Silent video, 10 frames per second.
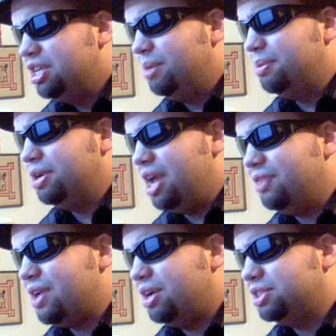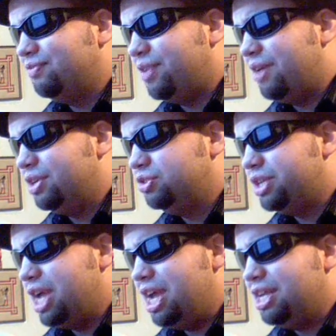numbered
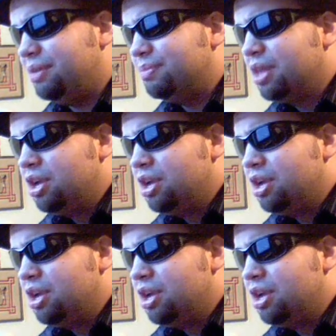8,580.